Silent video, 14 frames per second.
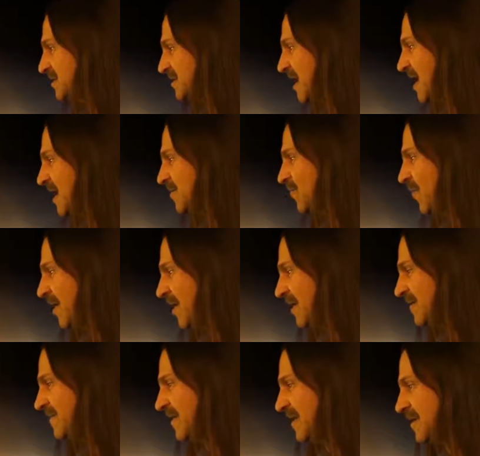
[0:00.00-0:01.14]
sine
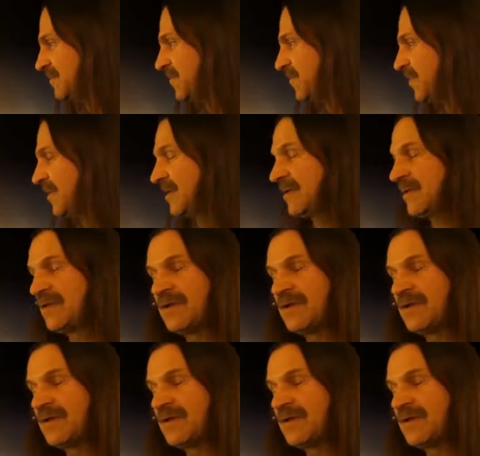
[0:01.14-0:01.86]
wave input.